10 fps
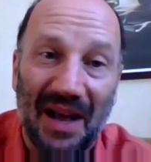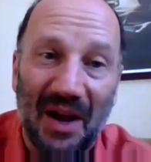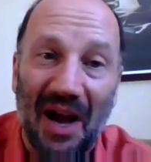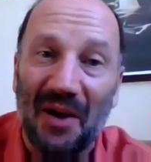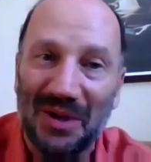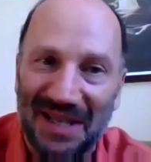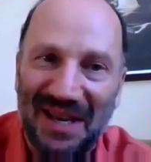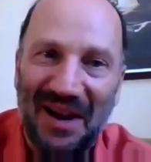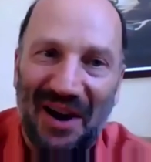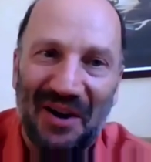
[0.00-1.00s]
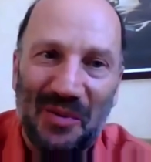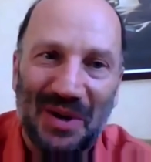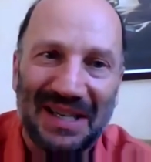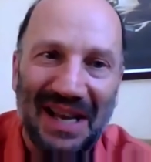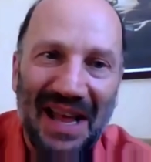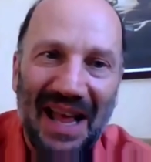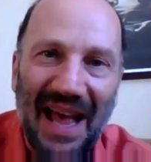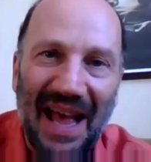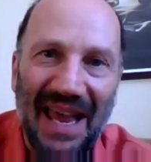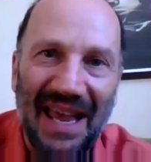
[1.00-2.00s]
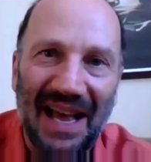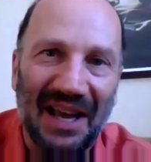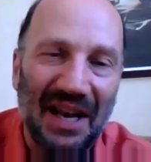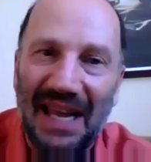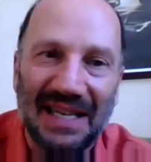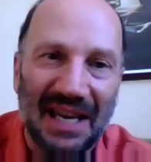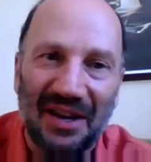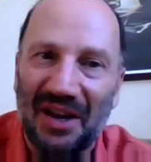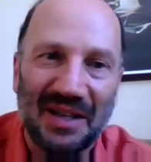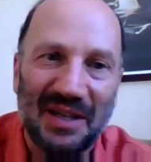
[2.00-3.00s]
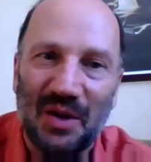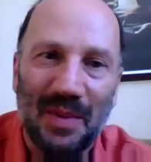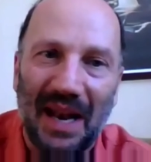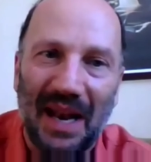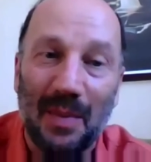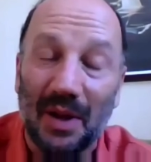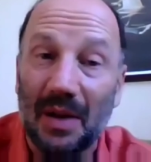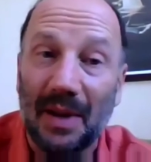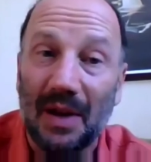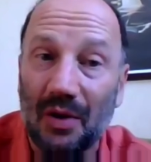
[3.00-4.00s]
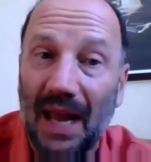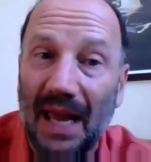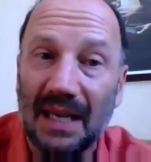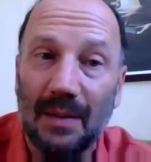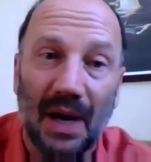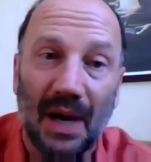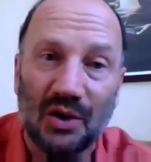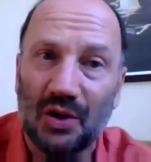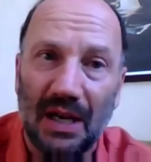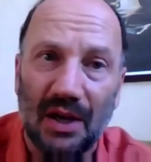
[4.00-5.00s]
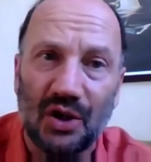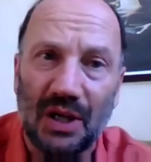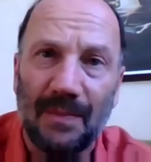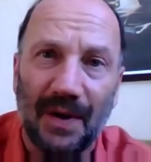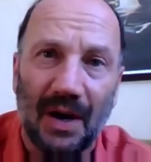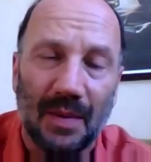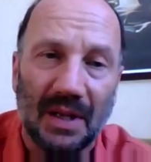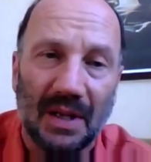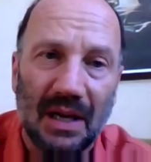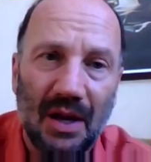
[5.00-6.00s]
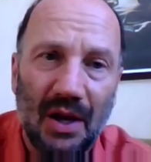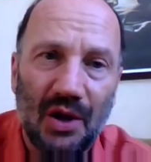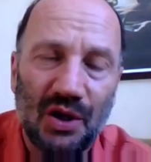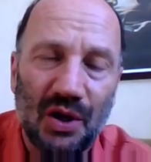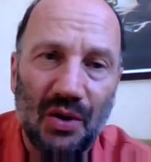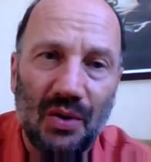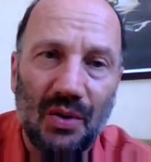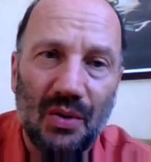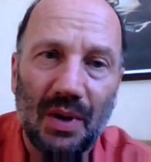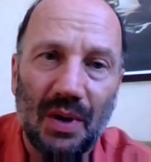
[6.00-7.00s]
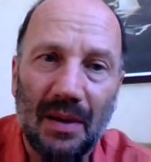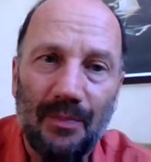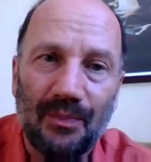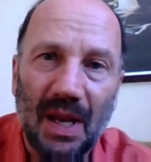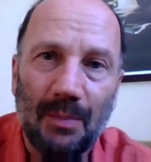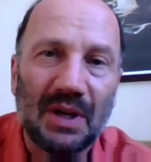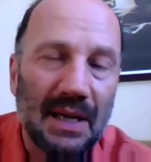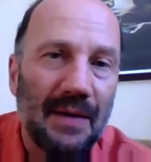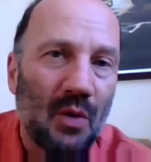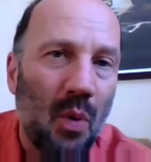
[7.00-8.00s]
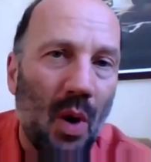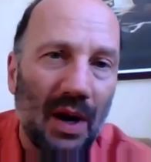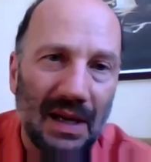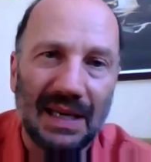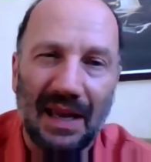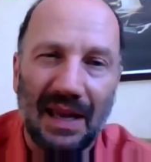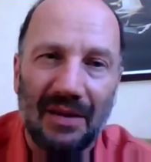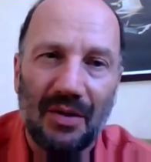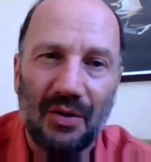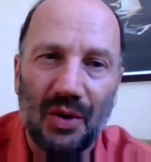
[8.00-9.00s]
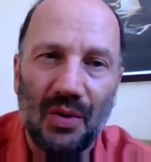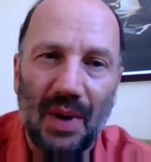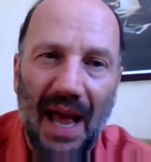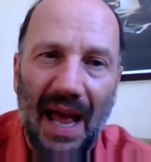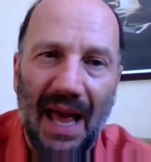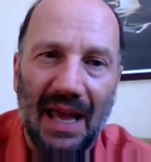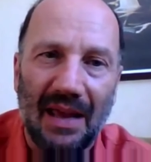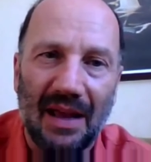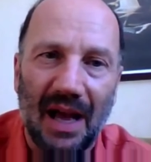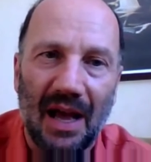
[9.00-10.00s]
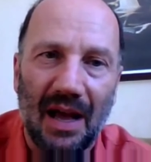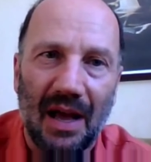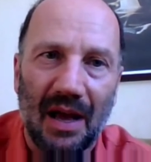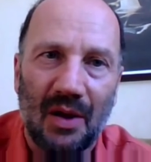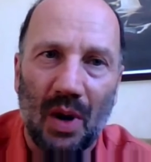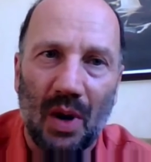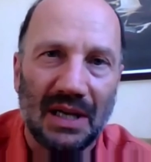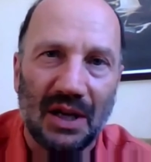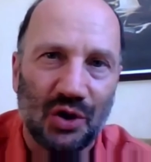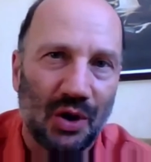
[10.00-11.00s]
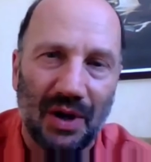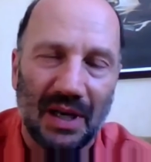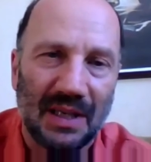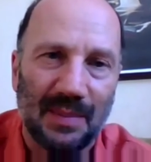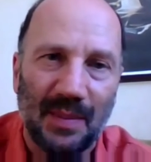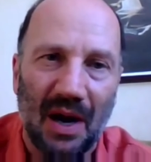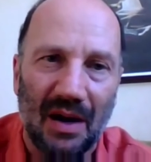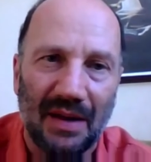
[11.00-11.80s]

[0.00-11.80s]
I was young, was a kind of leading consumer label that had been created by Australian sheep farmers to preserve quality through a quality assurance mark.